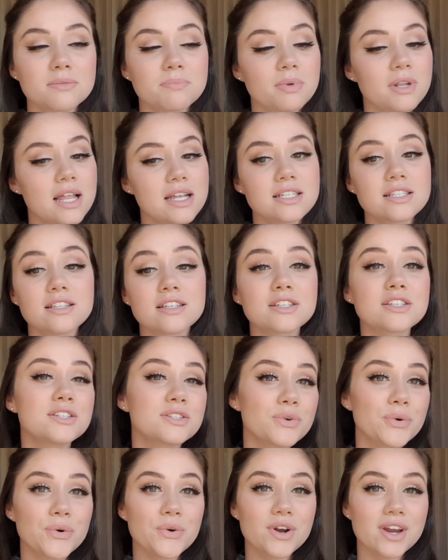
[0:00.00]
plus the
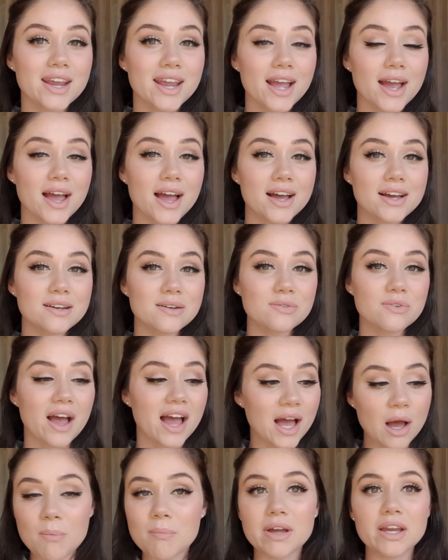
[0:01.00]
story of
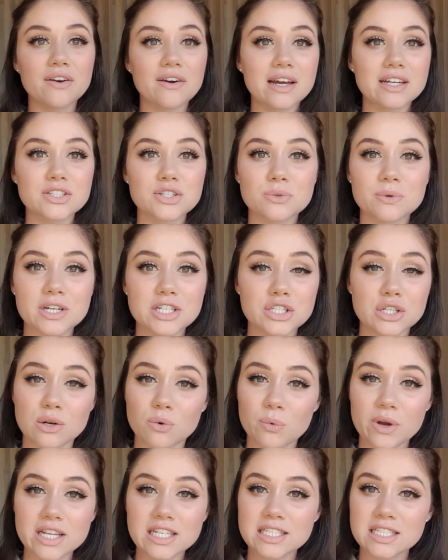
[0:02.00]
how my graduation
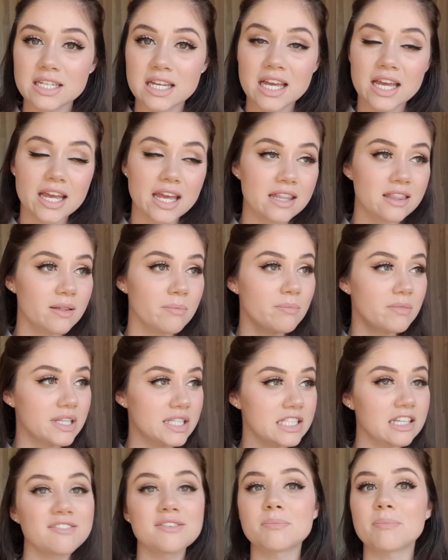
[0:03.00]
went in the
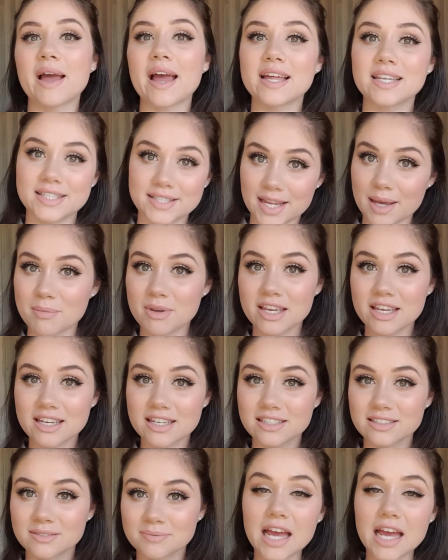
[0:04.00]
midst of a pandemic.